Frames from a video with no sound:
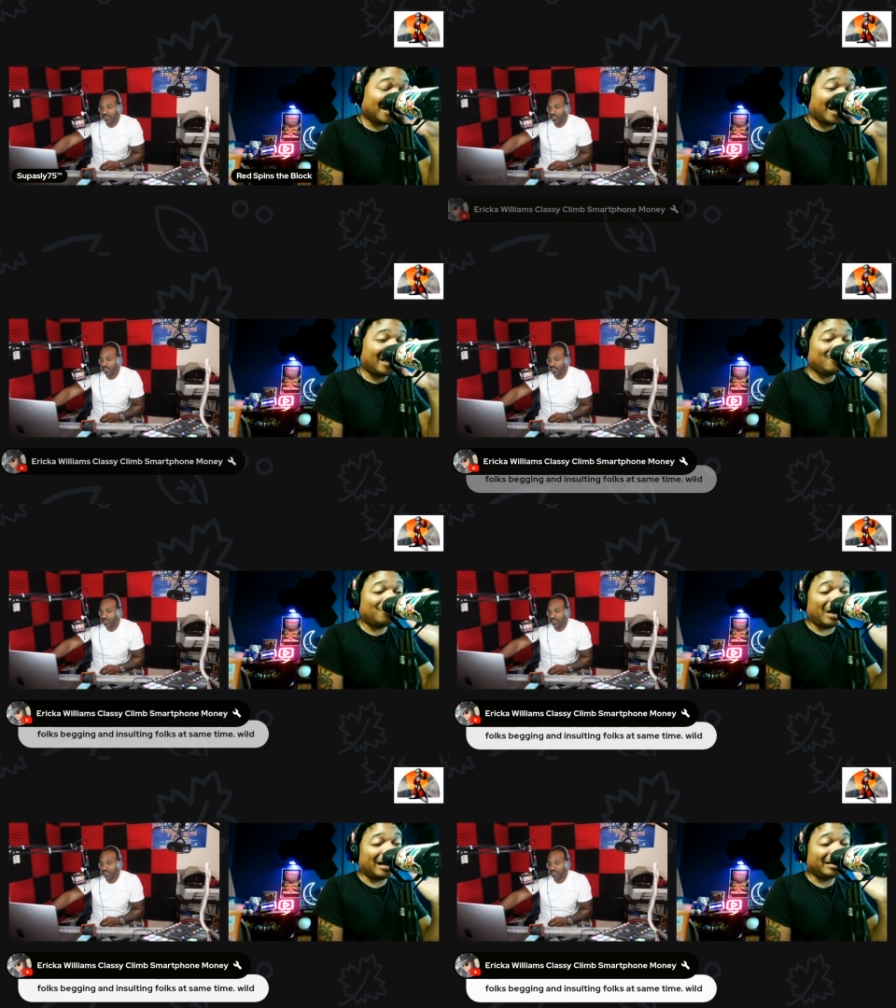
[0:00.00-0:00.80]
I
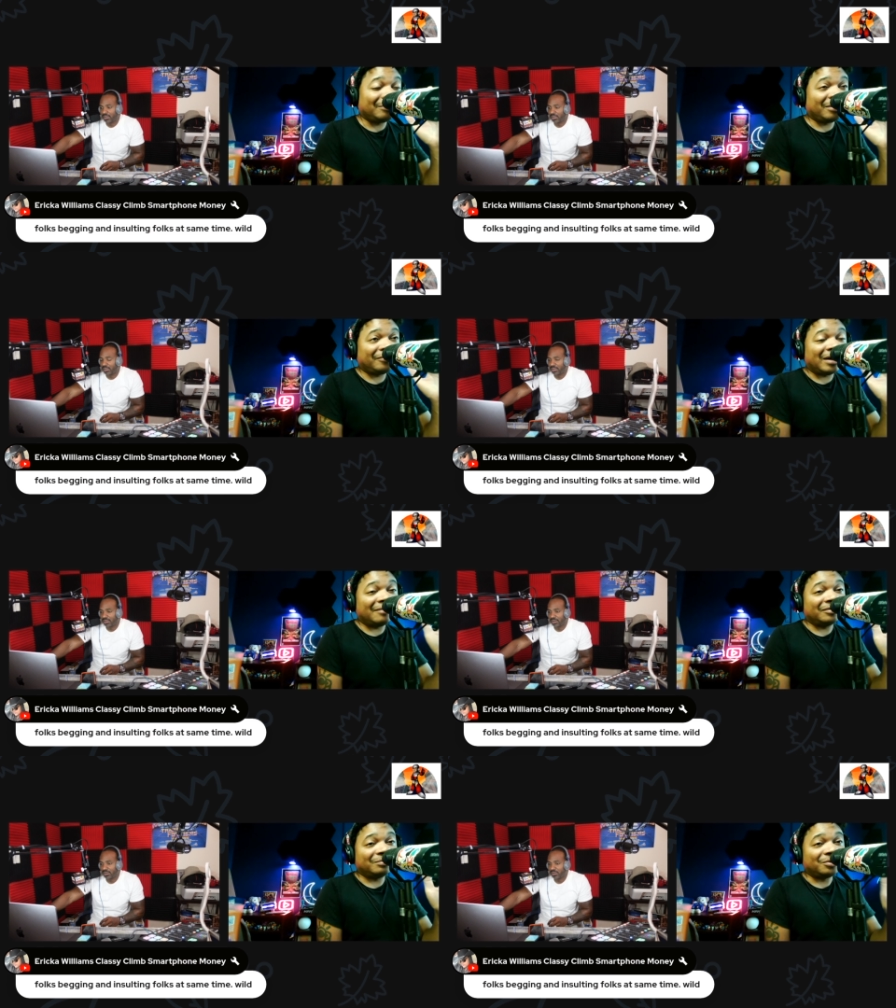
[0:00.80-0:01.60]
get up at
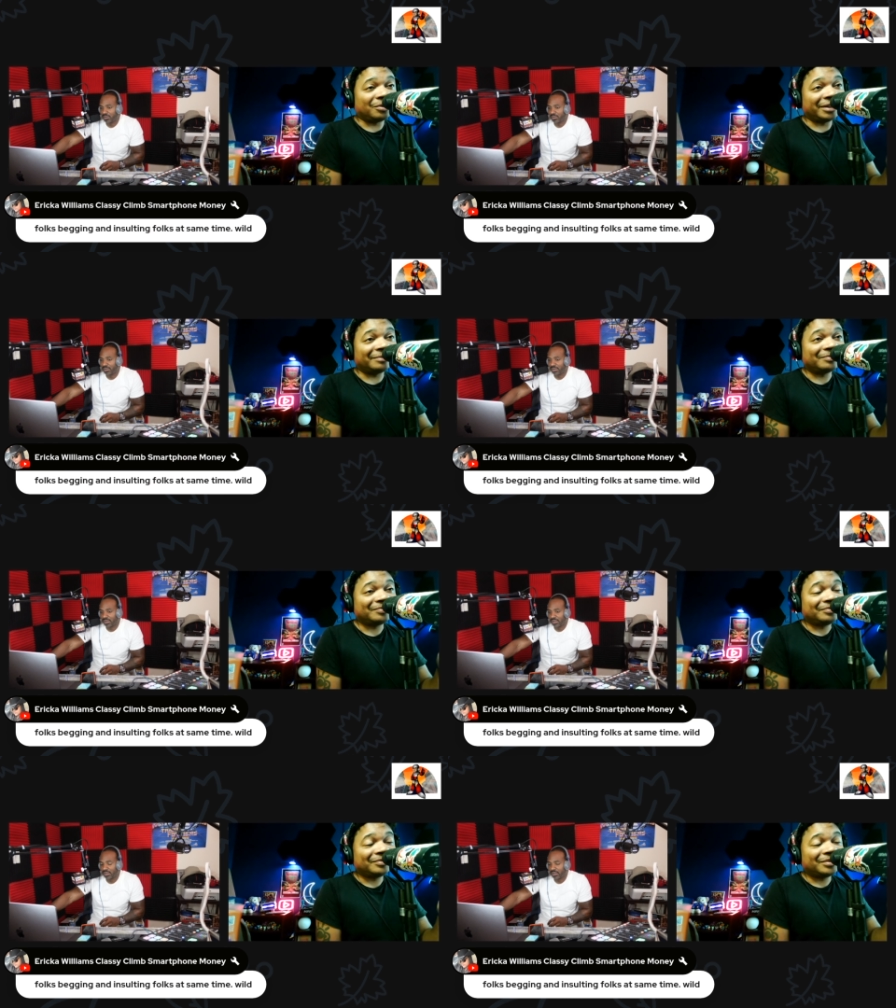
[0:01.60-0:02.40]
5 in the morning
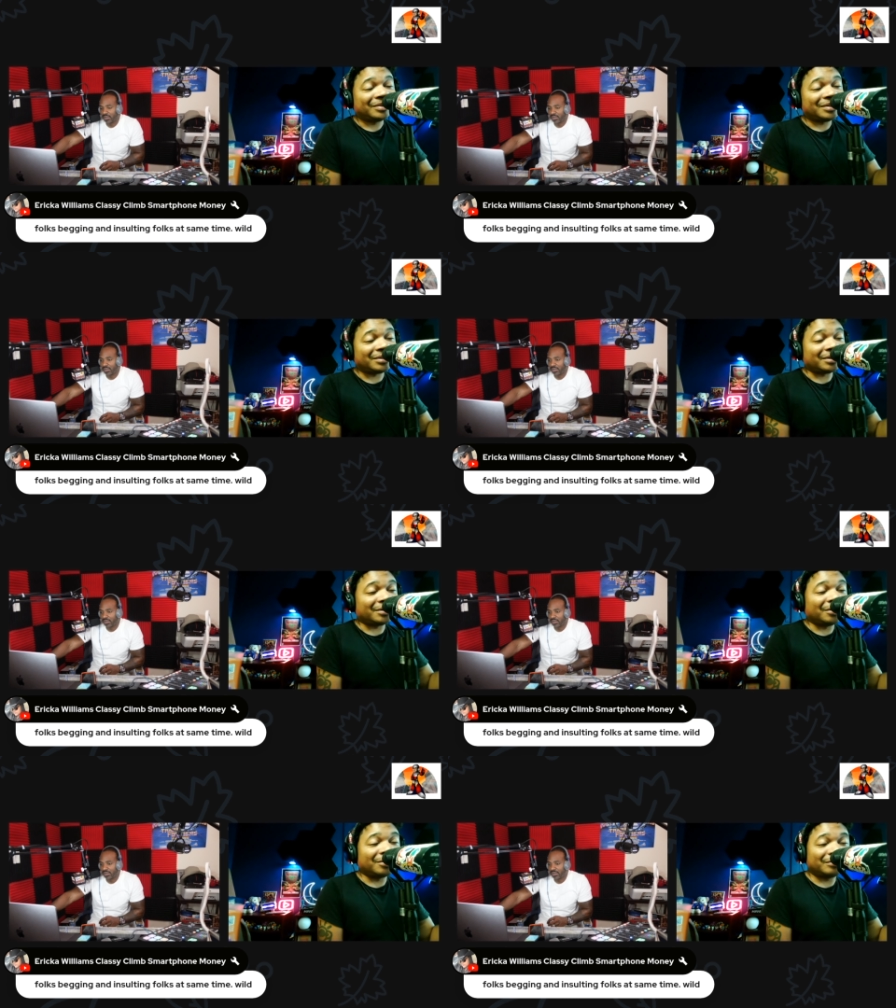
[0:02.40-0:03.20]
to
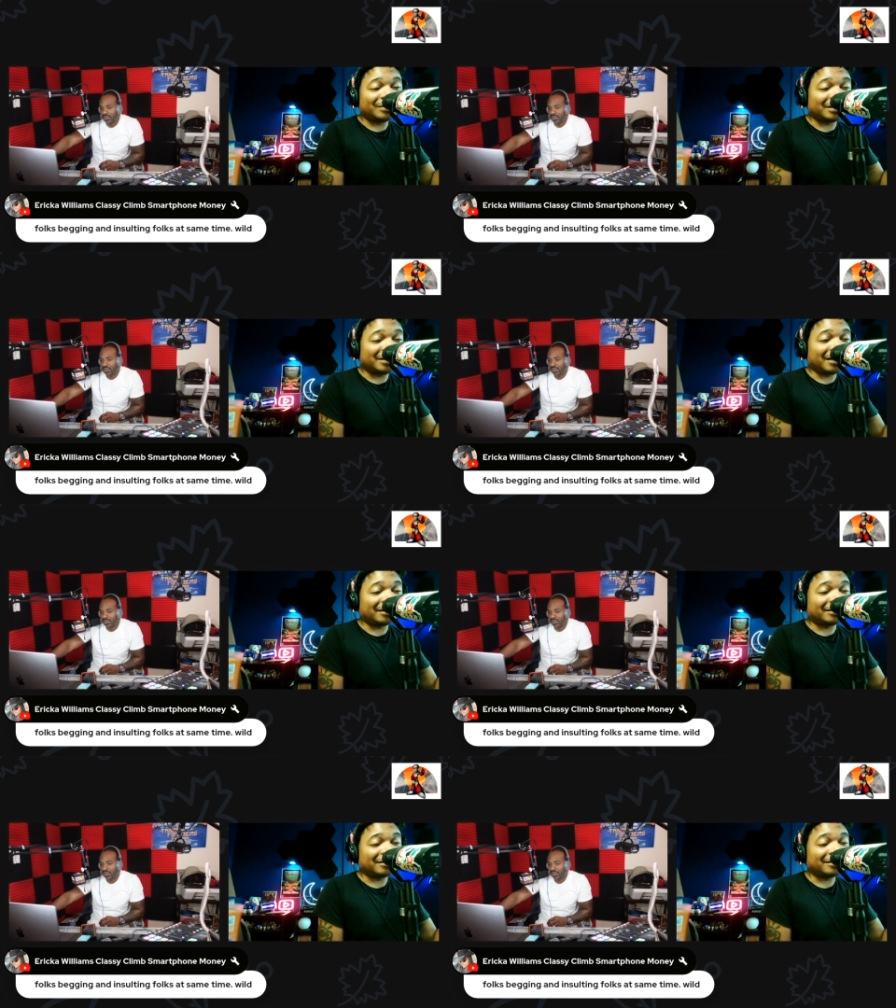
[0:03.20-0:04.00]
go to
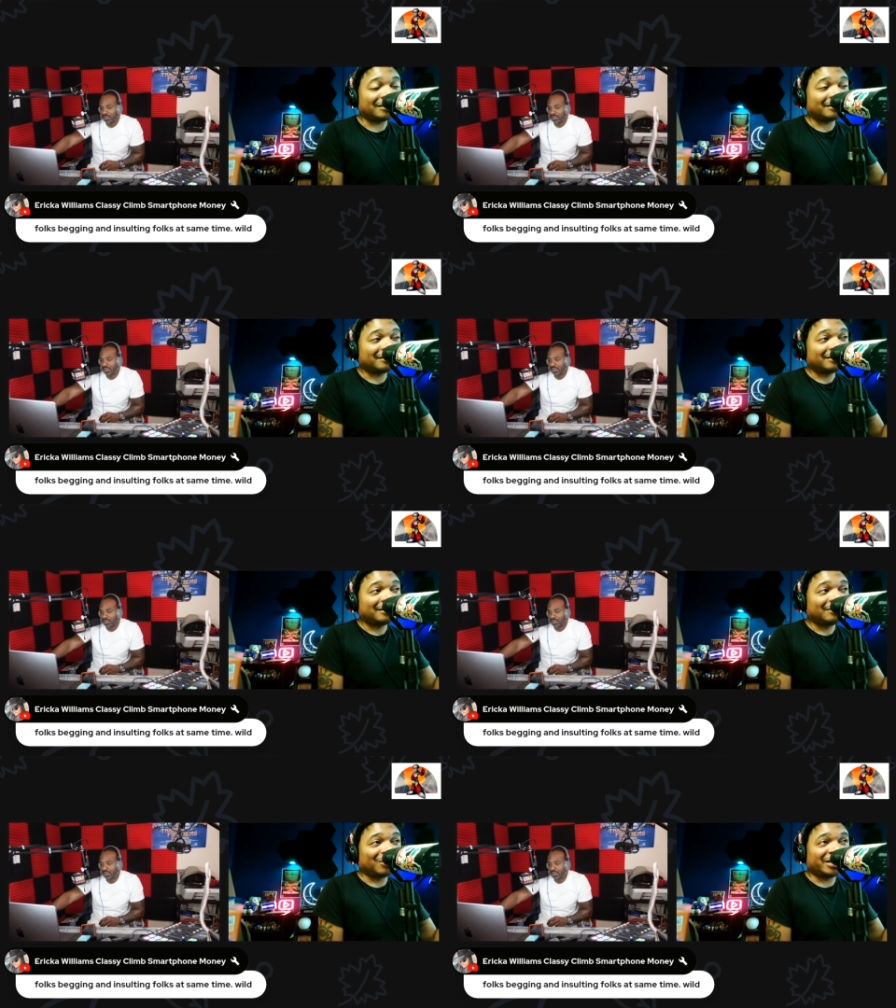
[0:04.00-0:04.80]
Yonkers,
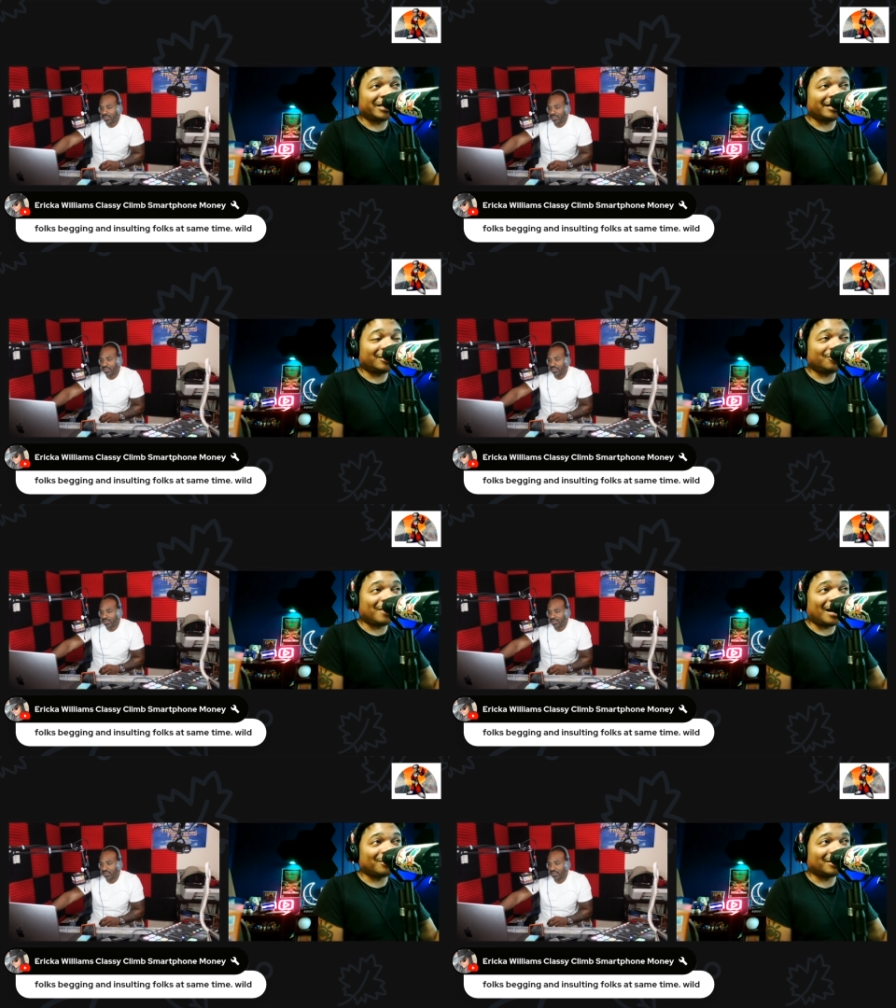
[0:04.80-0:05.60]
which takes 2
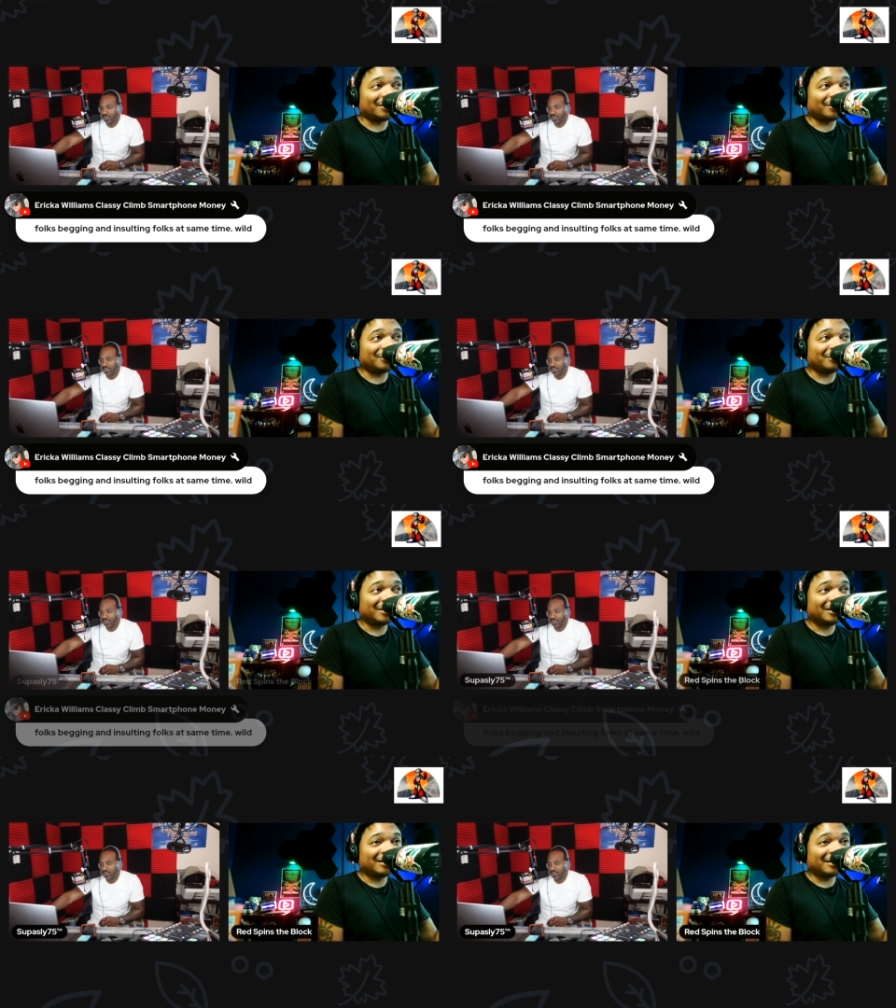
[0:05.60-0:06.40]
hours to do.
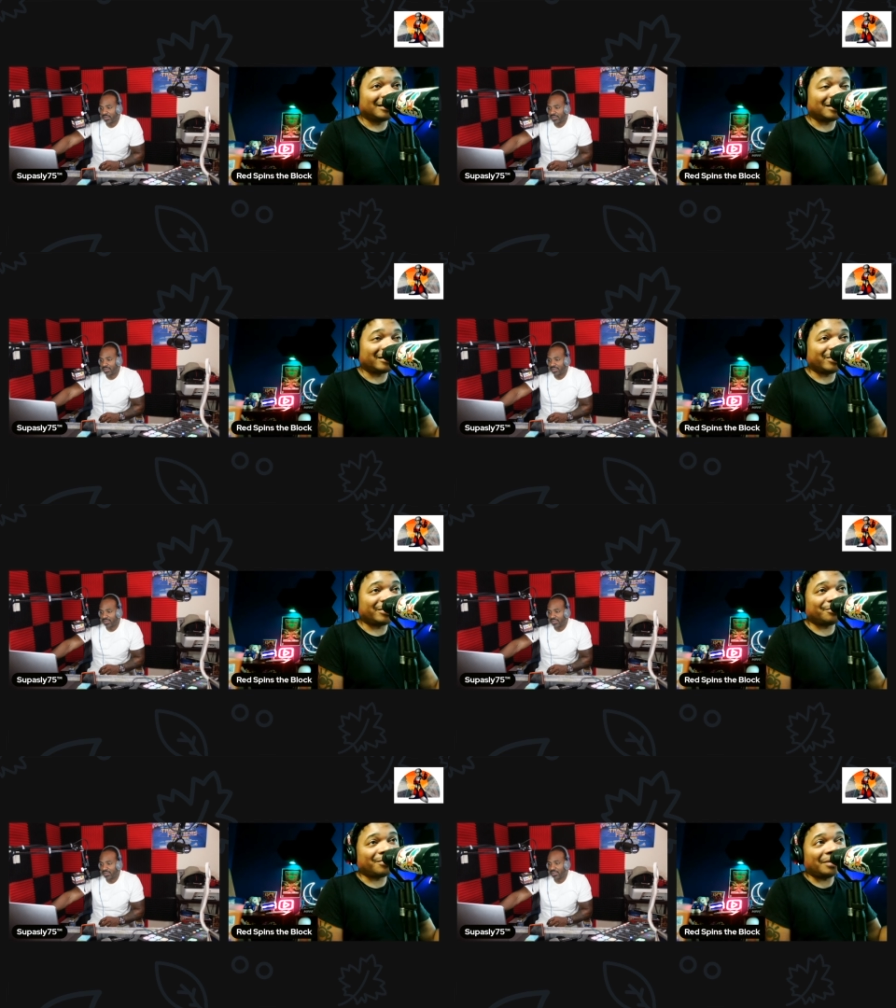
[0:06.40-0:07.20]
And it takes me
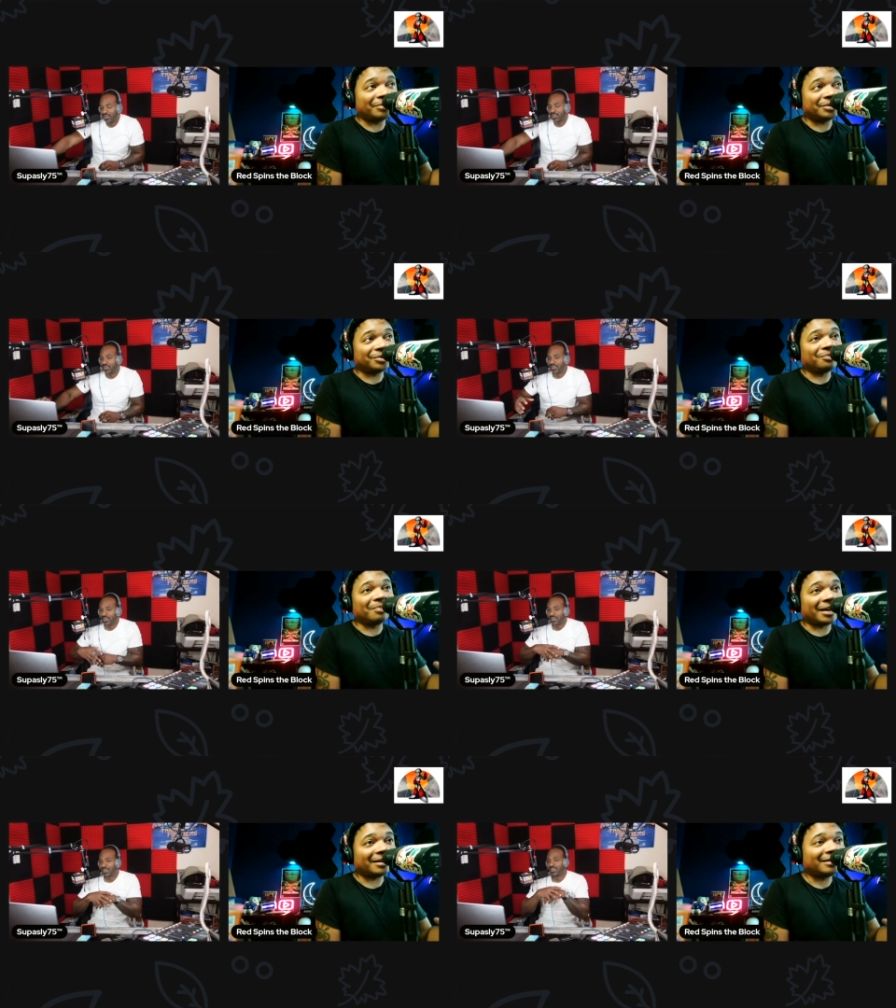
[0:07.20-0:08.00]
2 hours to go
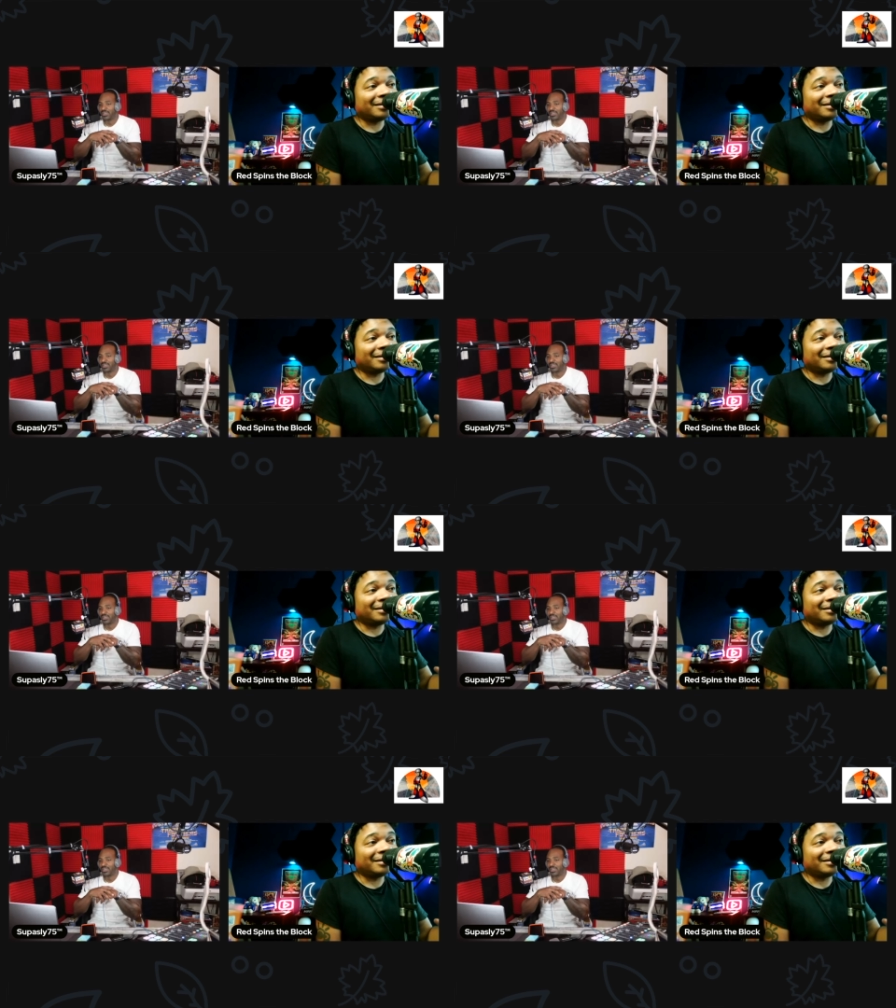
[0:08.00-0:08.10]
back.